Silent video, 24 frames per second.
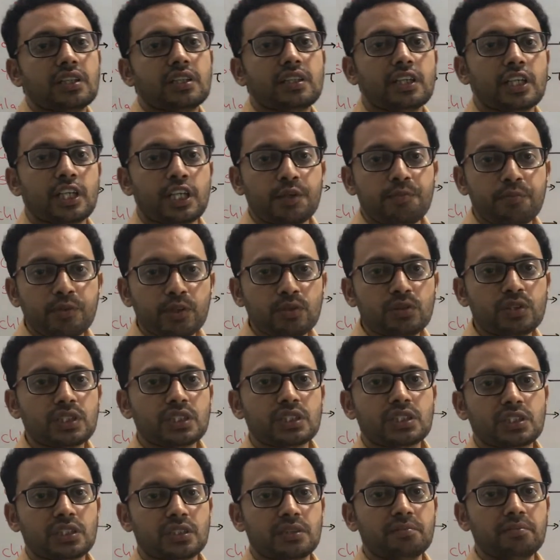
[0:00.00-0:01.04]
the immune
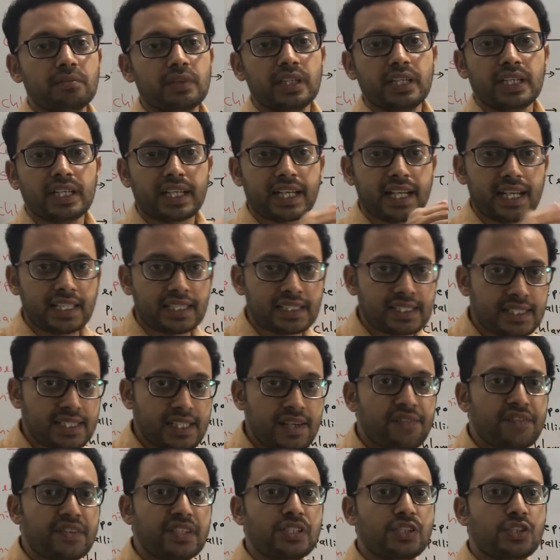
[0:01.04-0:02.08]
system gets
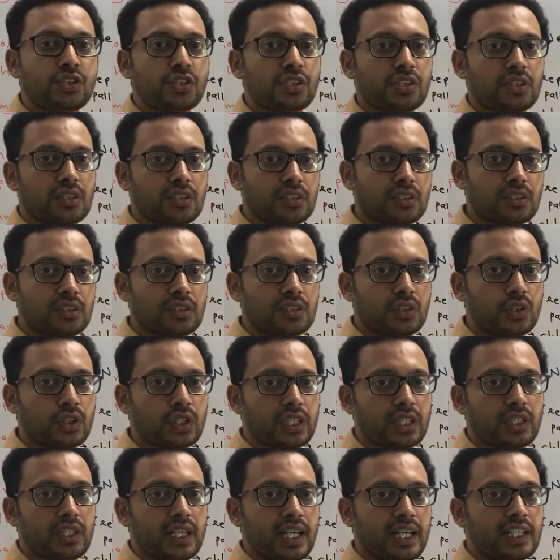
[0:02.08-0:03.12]
deficient.
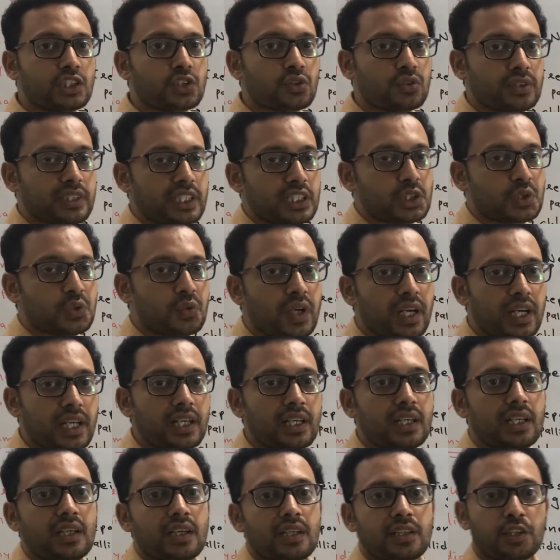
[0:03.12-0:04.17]
Okay, and so that's
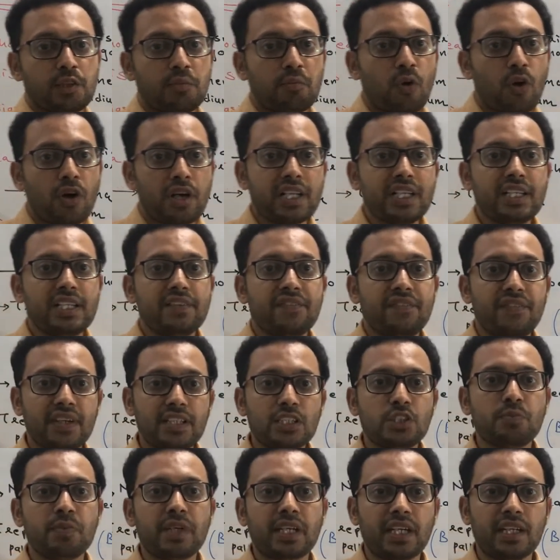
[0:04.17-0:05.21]
why the body
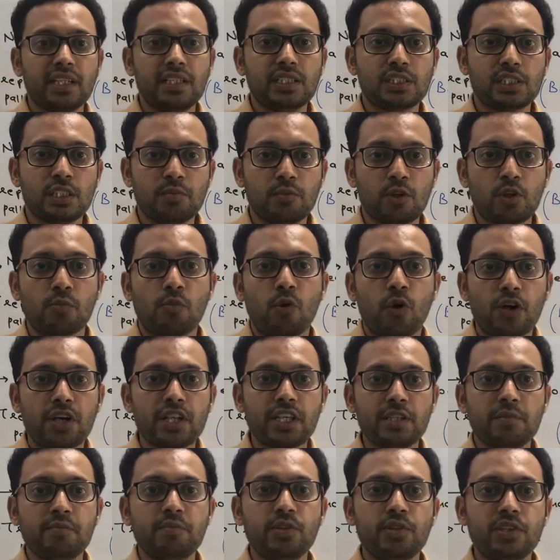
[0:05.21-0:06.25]
defense mechanism or
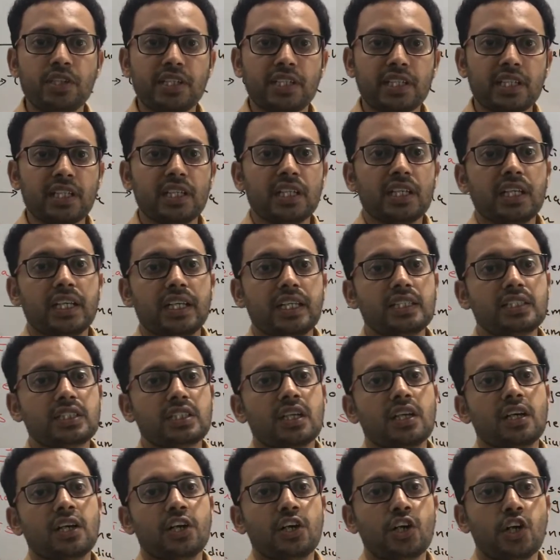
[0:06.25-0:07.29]
body immunity
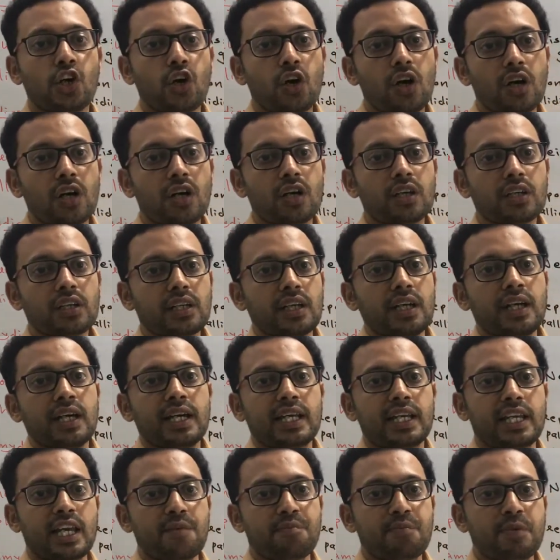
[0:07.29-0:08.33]
is
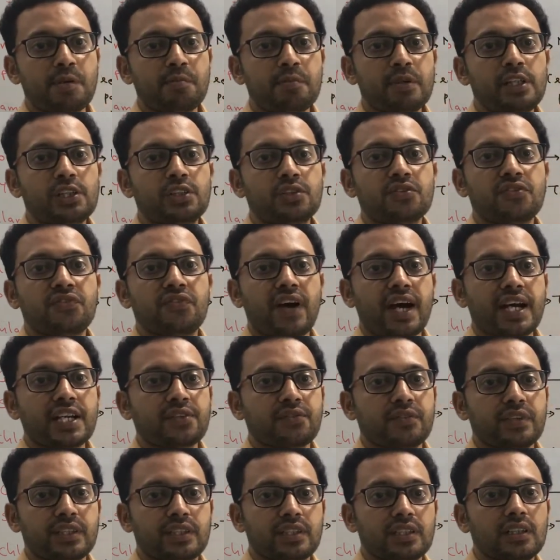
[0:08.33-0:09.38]
not capable to
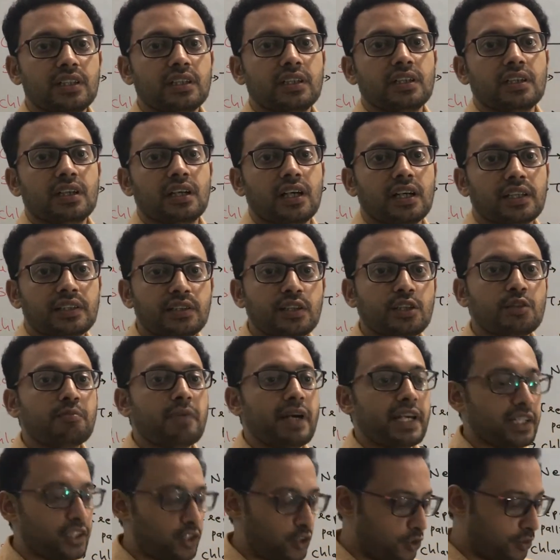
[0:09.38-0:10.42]
fight with other
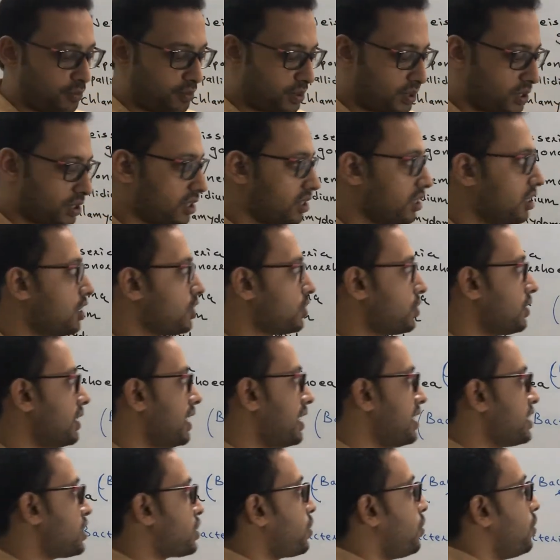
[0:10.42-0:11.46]
microbes. So
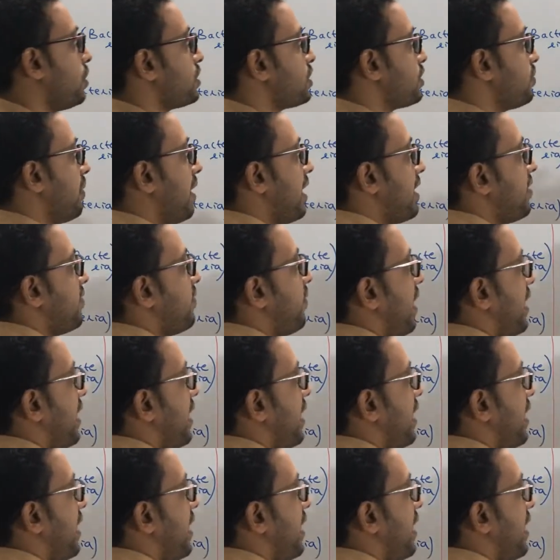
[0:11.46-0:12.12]
that is caused by a